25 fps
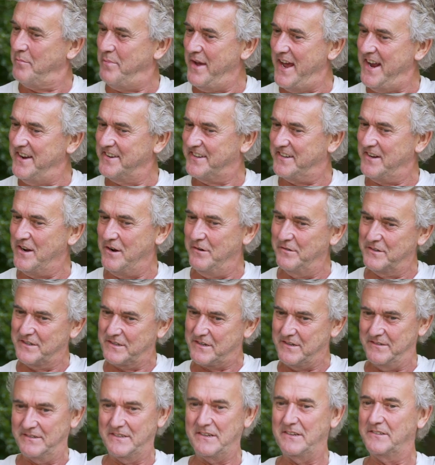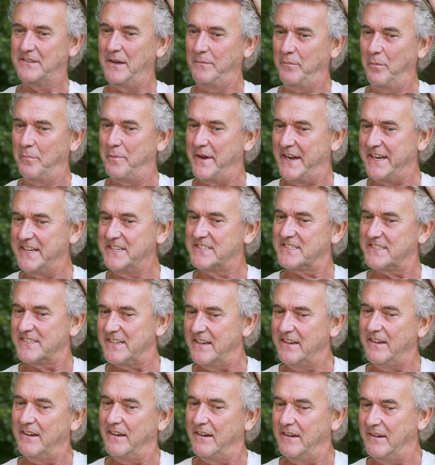band, you know, the double bass,
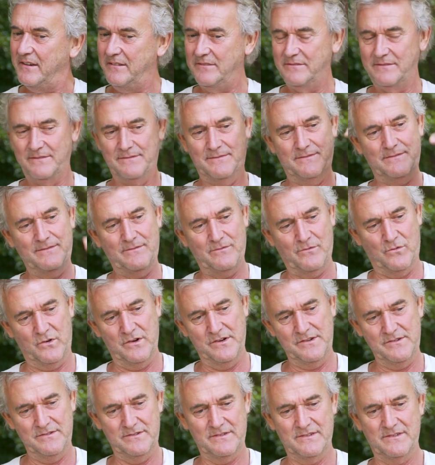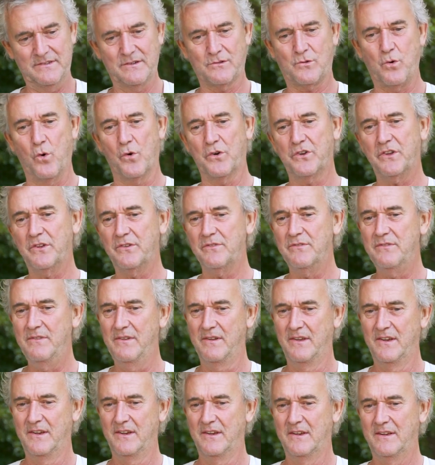1 accordion,
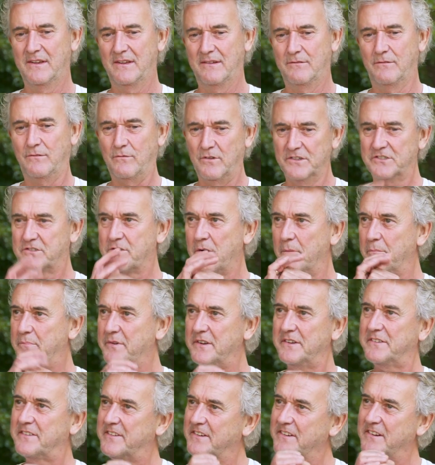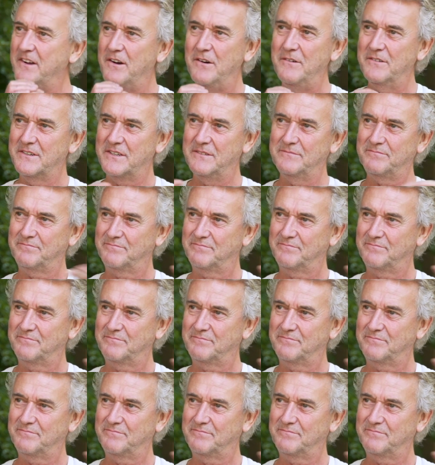1 trumpet, you know,